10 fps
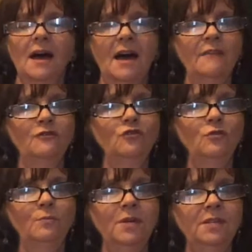have
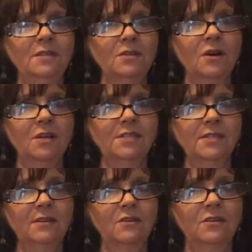you been
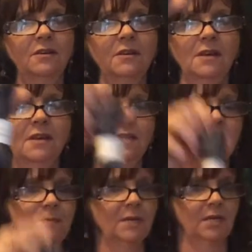naughty or
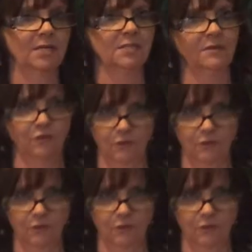nice? Because if